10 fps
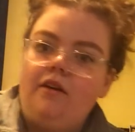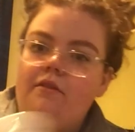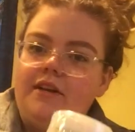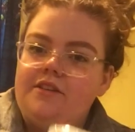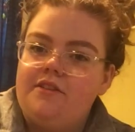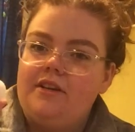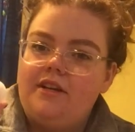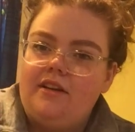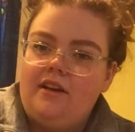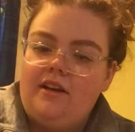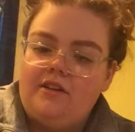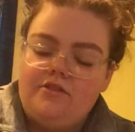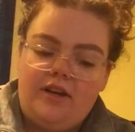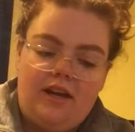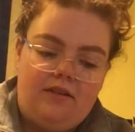a razor and an
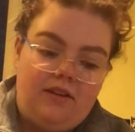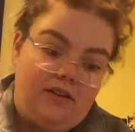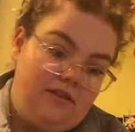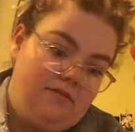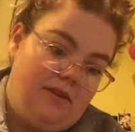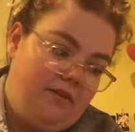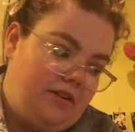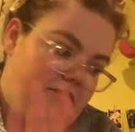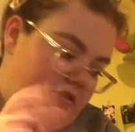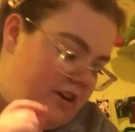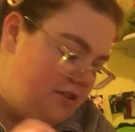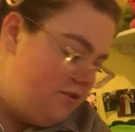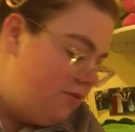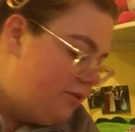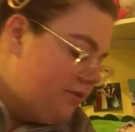extra head because my razors are at
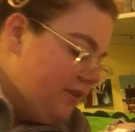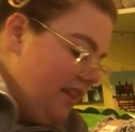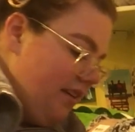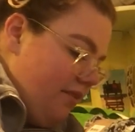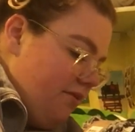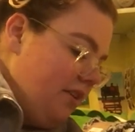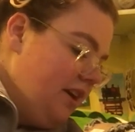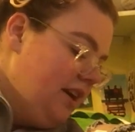school. We love.